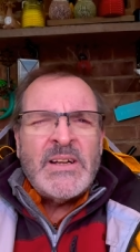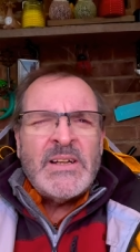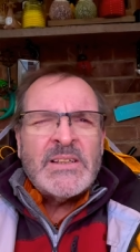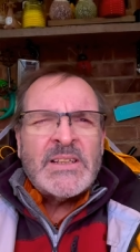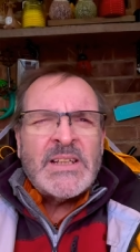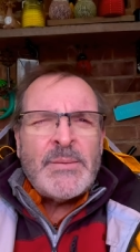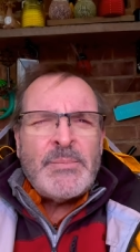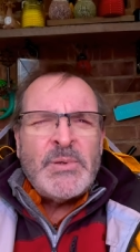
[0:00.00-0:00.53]
a
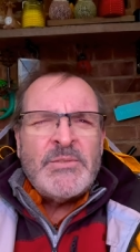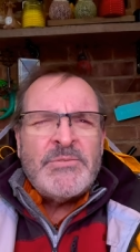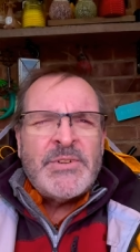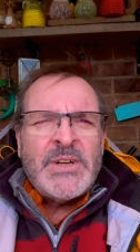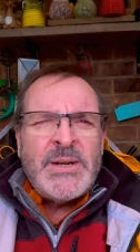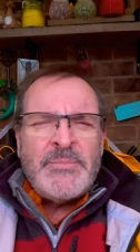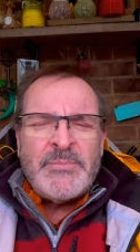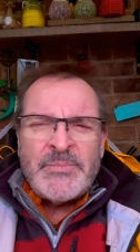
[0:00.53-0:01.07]
couple of
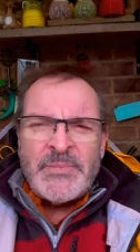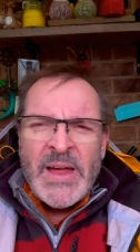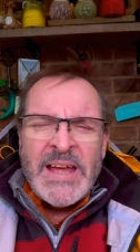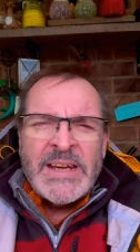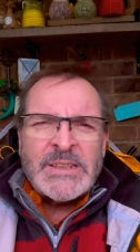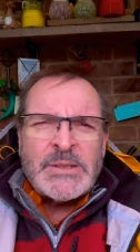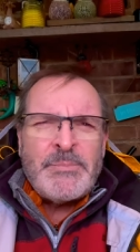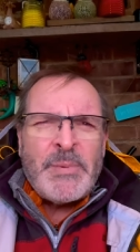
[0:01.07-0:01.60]
um,
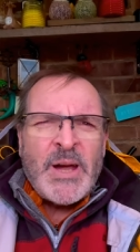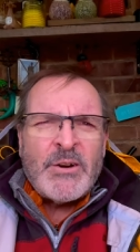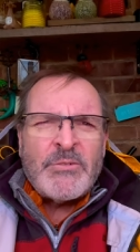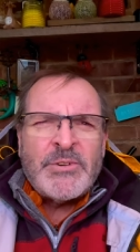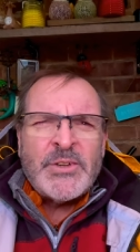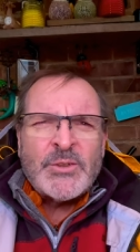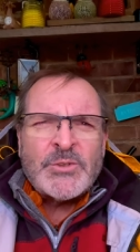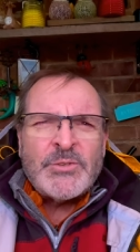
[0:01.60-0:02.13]
Alex
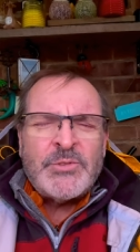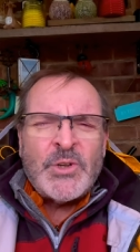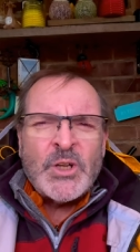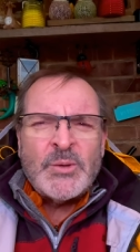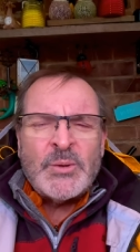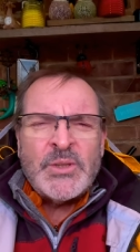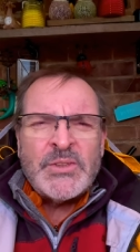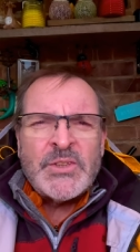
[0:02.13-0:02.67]
Belfield
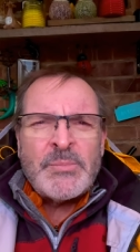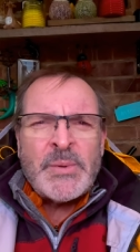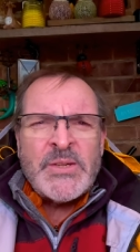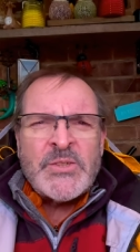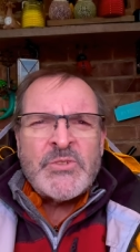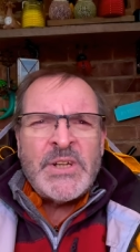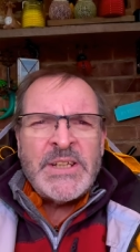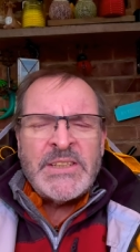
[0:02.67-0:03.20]
followers have been
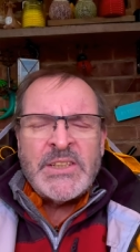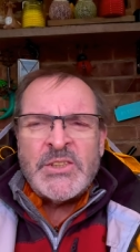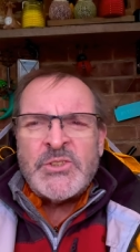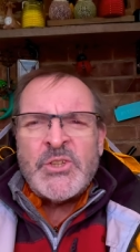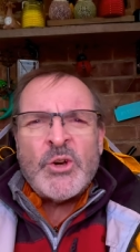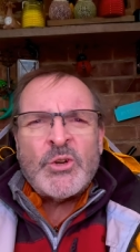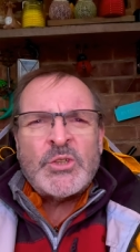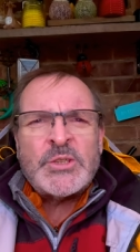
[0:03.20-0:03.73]
trying to
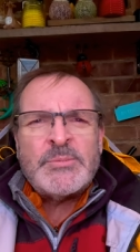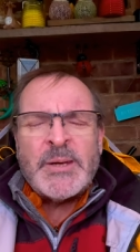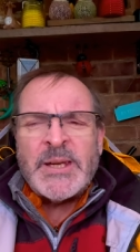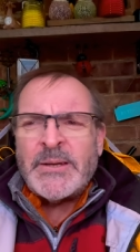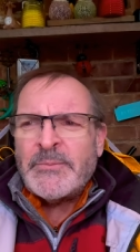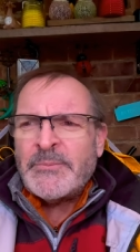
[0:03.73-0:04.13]
dox me.